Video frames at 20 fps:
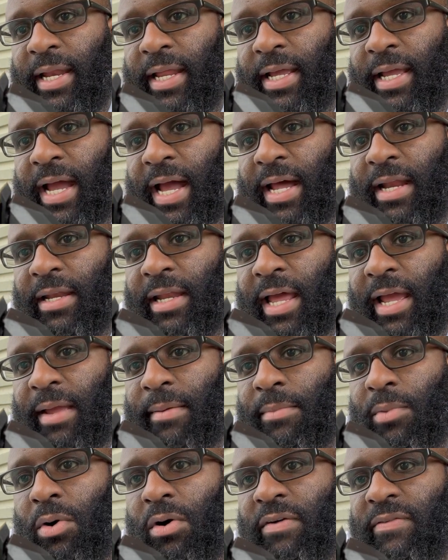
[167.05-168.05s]
It got like
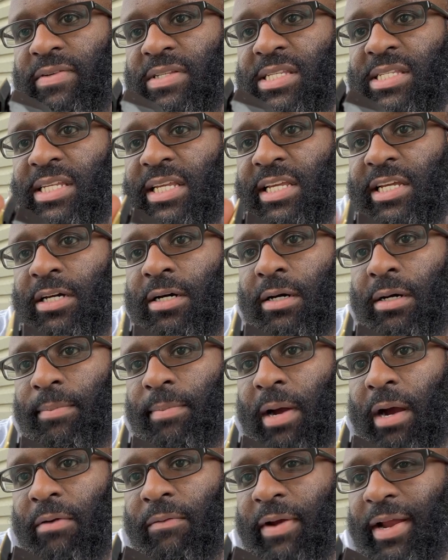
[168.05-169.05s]
more of a C cup
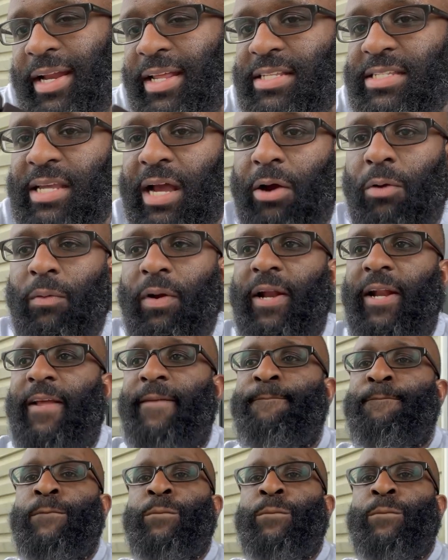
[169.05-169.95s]
already. It's already